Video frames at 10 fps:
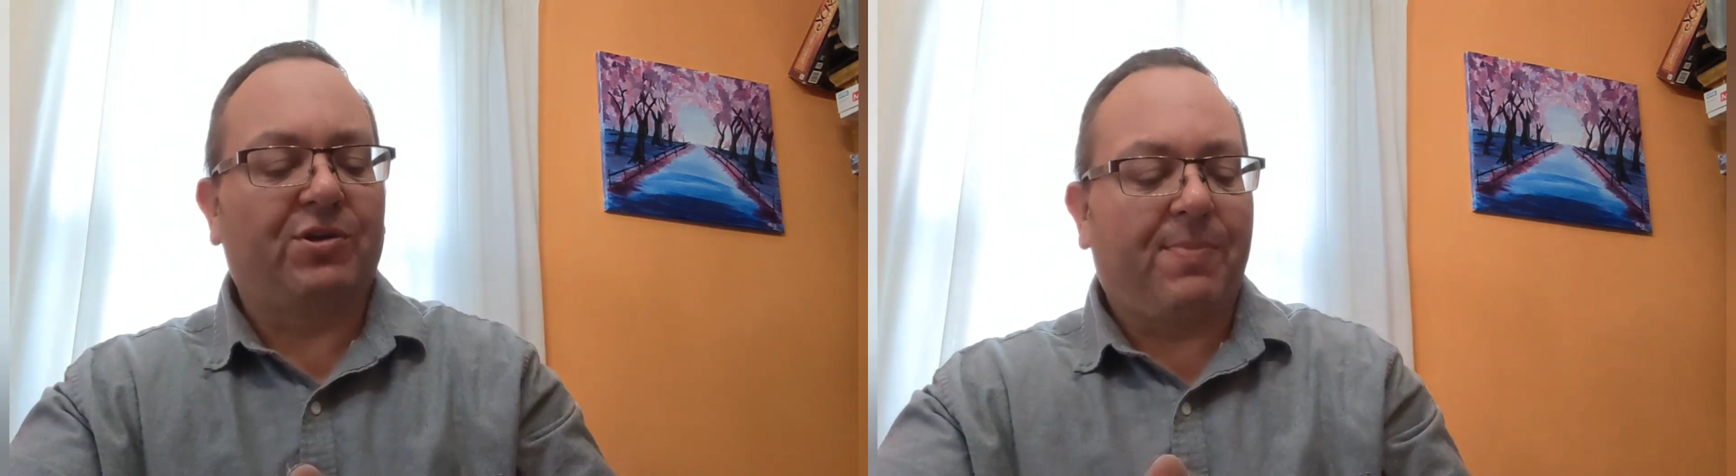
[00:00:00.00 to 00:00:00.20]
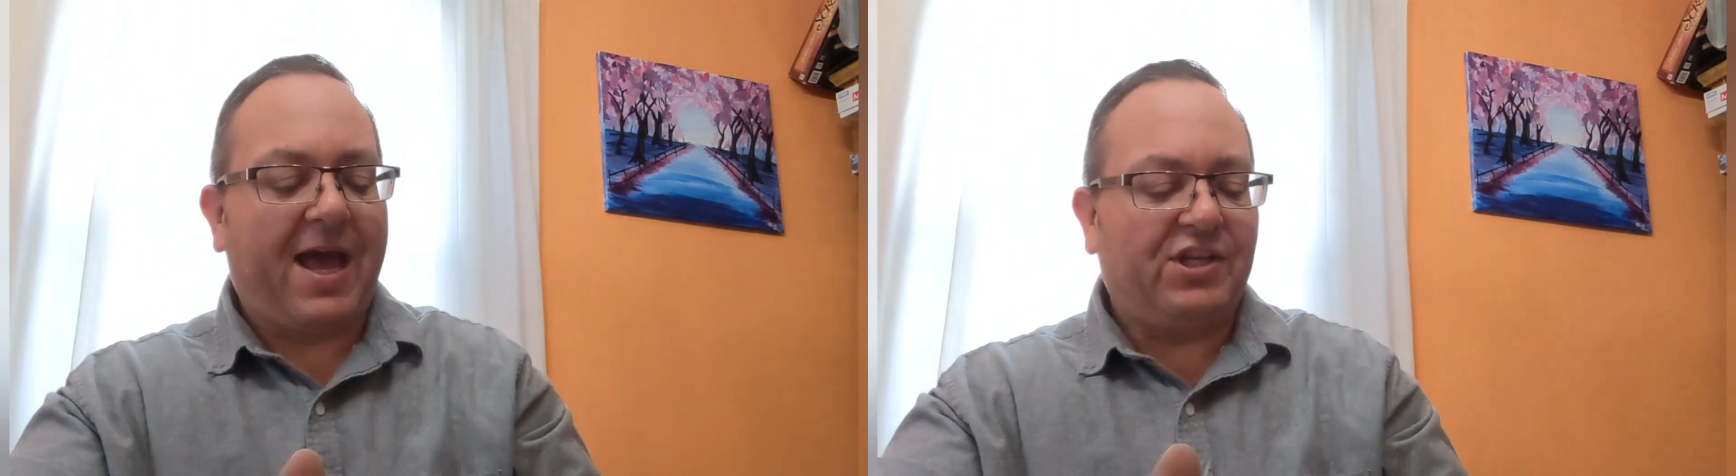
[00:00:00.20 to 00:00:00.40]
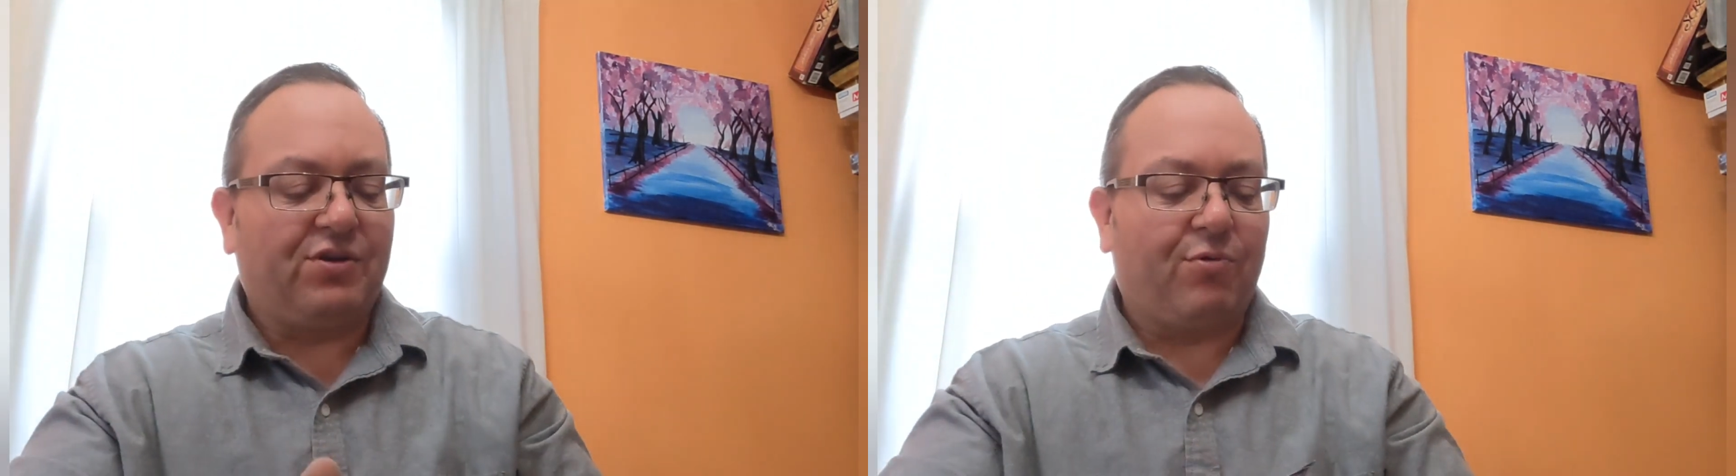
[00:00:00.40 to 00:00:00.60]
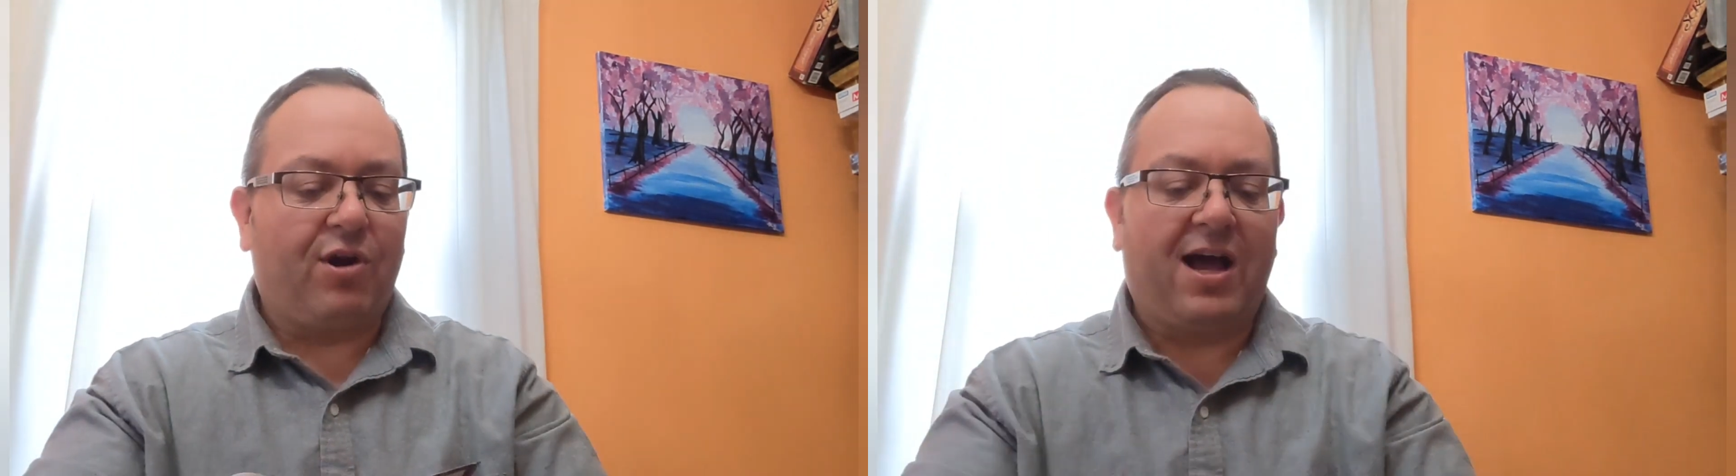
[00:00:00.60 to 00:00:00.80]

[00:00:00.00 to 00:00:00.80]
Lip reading: Patchett, Rhode